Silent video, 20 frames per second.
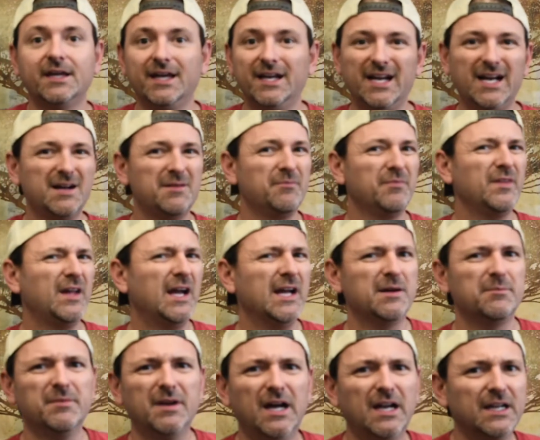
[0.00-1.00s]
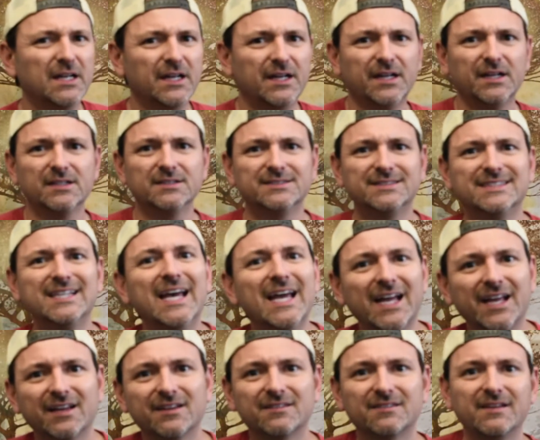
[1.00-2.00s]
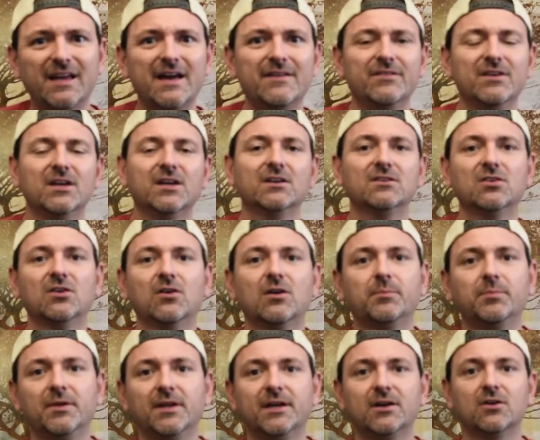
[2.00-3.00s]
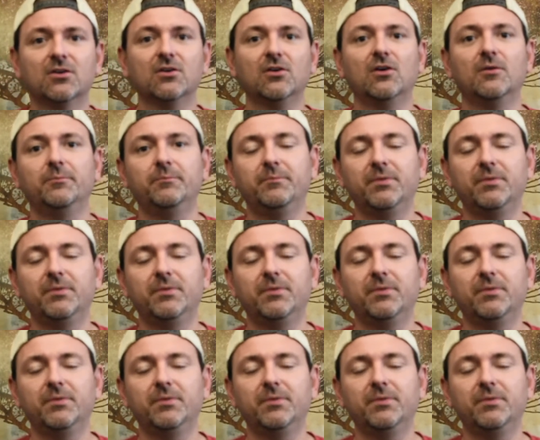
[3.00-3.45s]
and I am not a tech-savvy guitar player at all.